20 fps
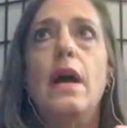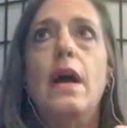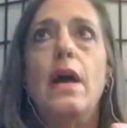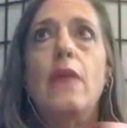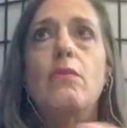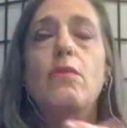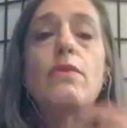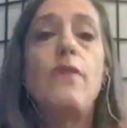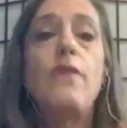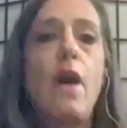
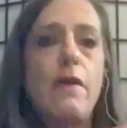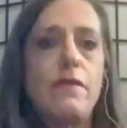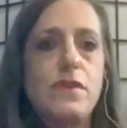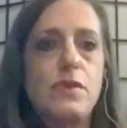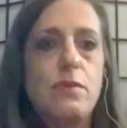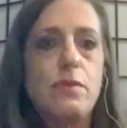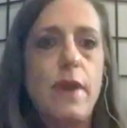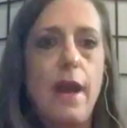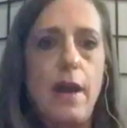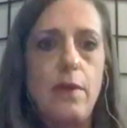revolves
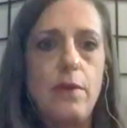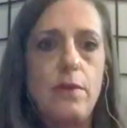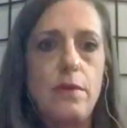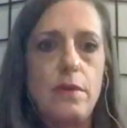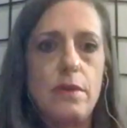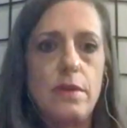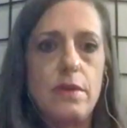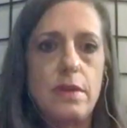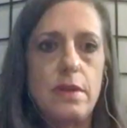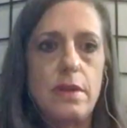
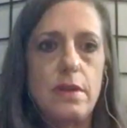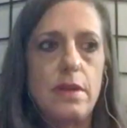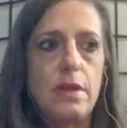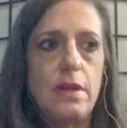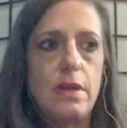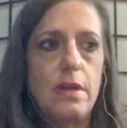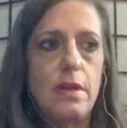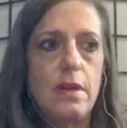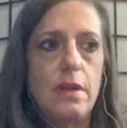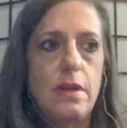around
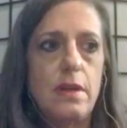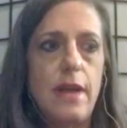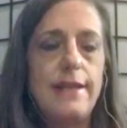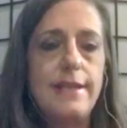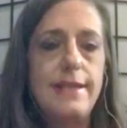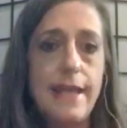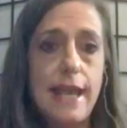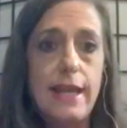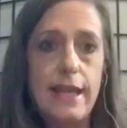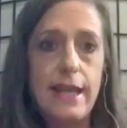
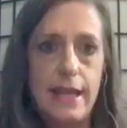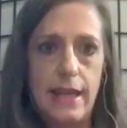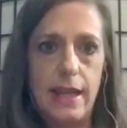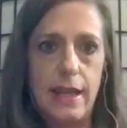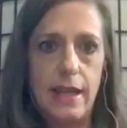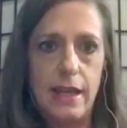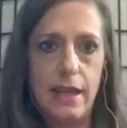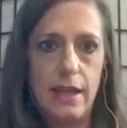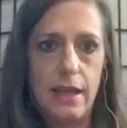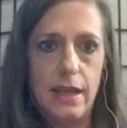
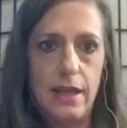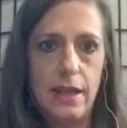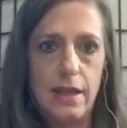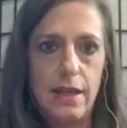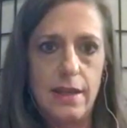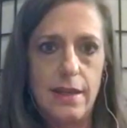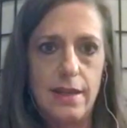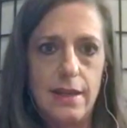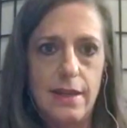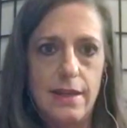identity
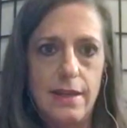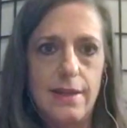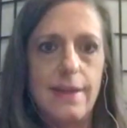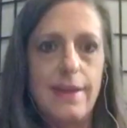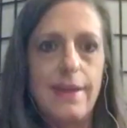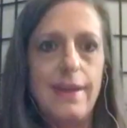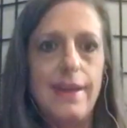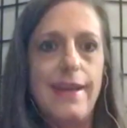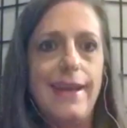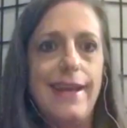
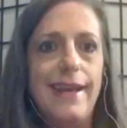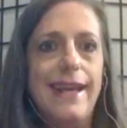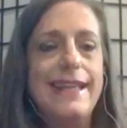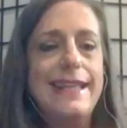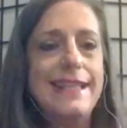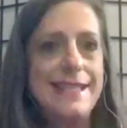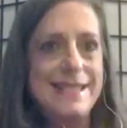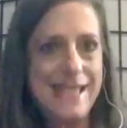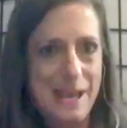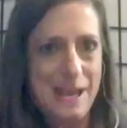in
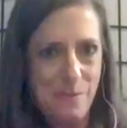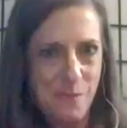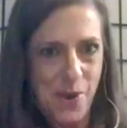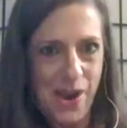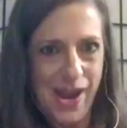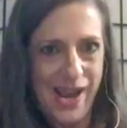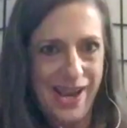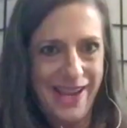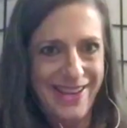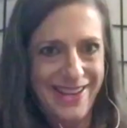the same
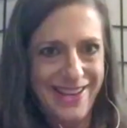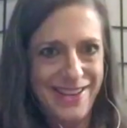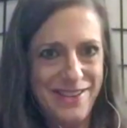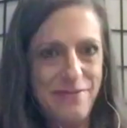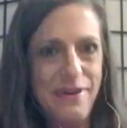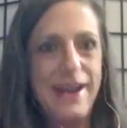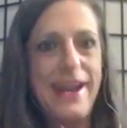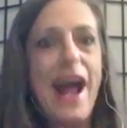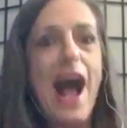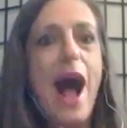way,
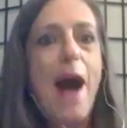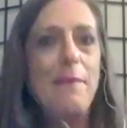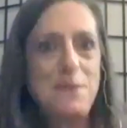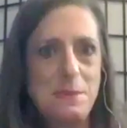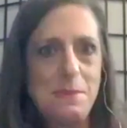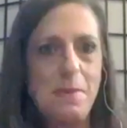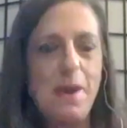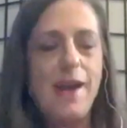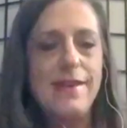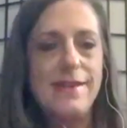right?
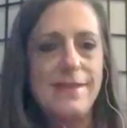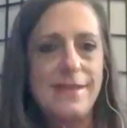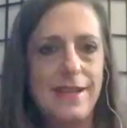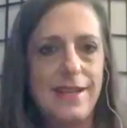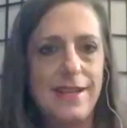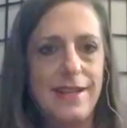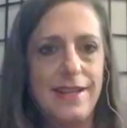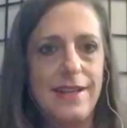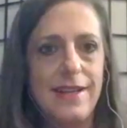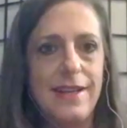
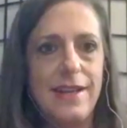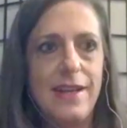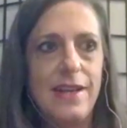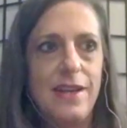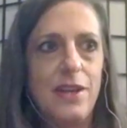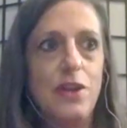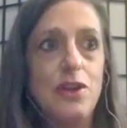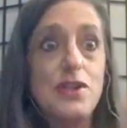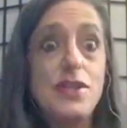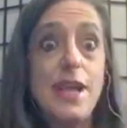Optimizing
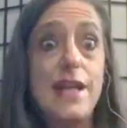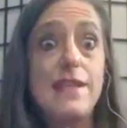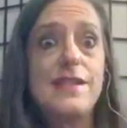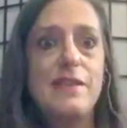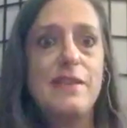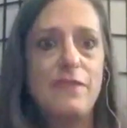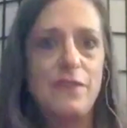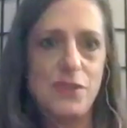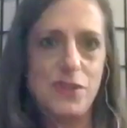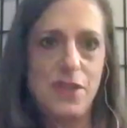your sense
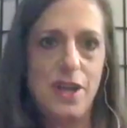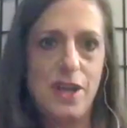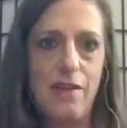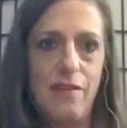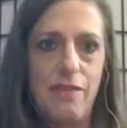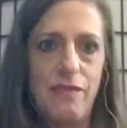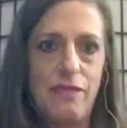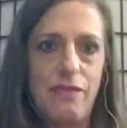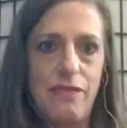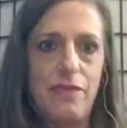of
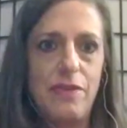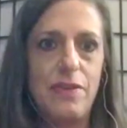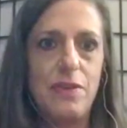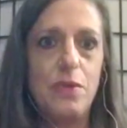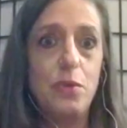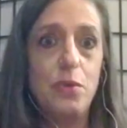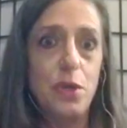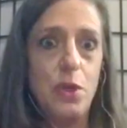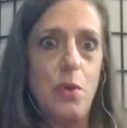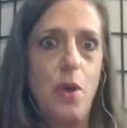yourself,
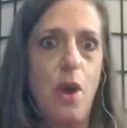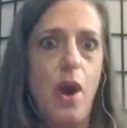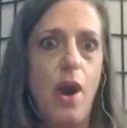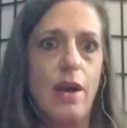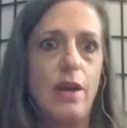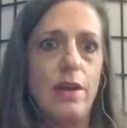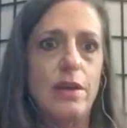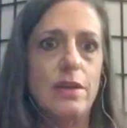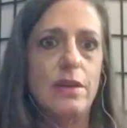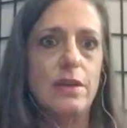who you
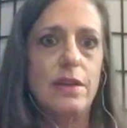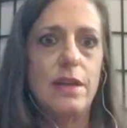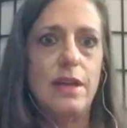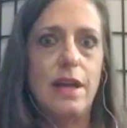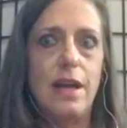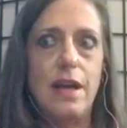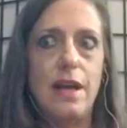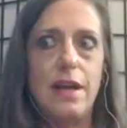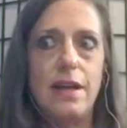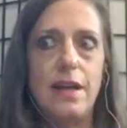are,
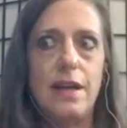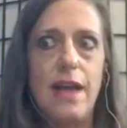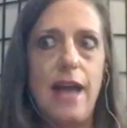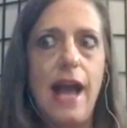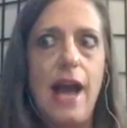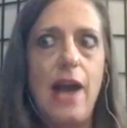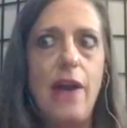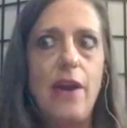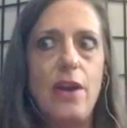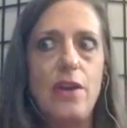uh,
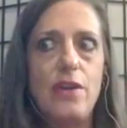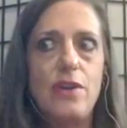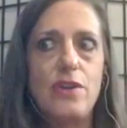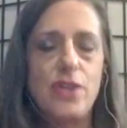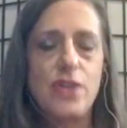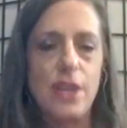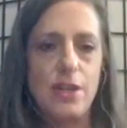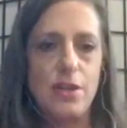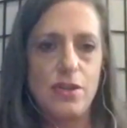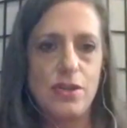how to
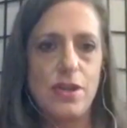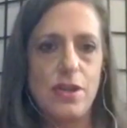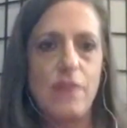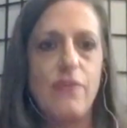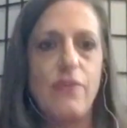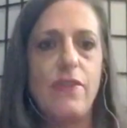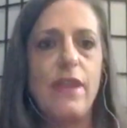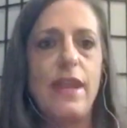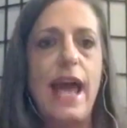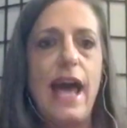understand yourself,
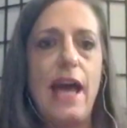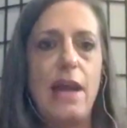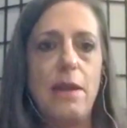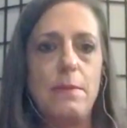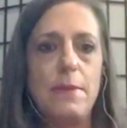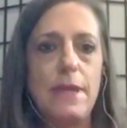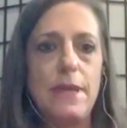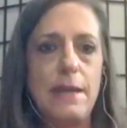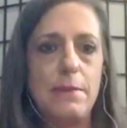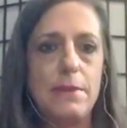and then how to
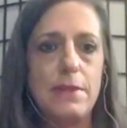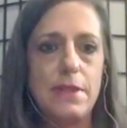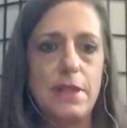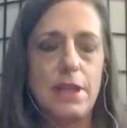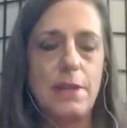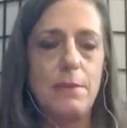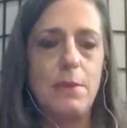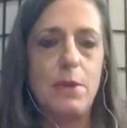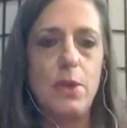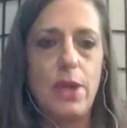be able to
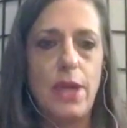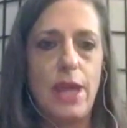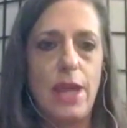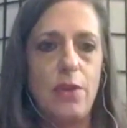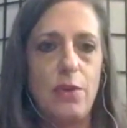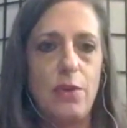communicate